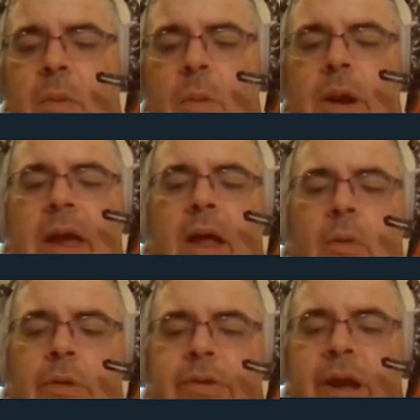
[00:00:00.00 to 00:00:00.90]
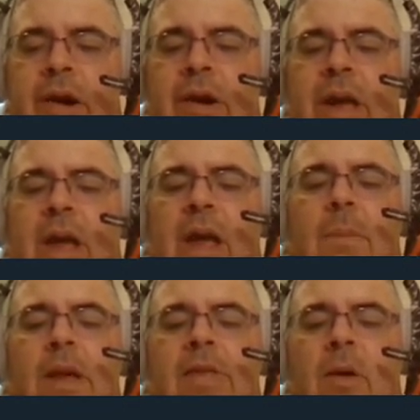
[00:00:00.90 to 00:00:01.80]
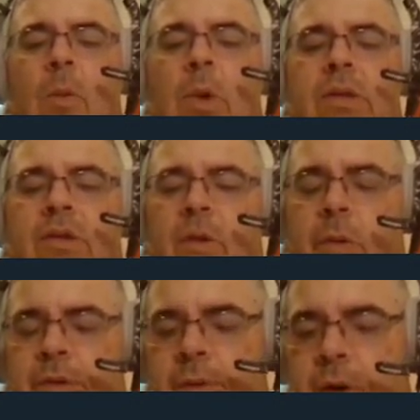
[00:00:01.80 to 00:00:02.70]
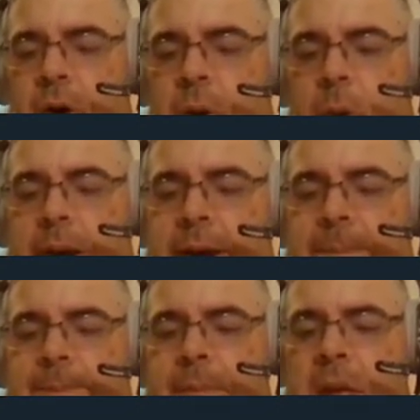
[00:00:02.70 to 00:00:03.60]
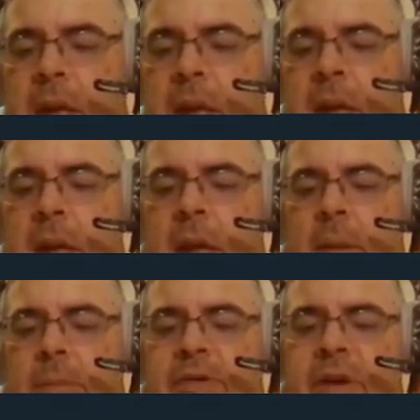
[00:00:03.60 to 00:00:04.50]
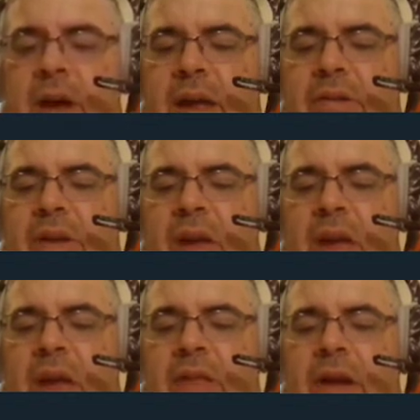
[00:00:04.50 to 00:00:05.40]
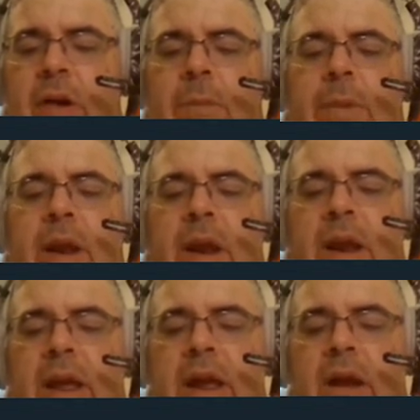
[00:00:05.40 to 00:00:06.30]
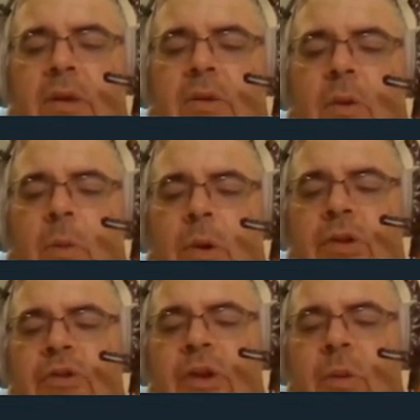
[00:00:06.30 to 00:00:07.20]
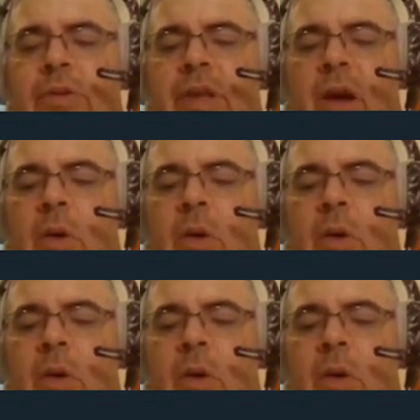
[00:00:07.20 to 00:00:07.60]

When Hal was there, it meant that winter was far away. Besides, there had been a night when she was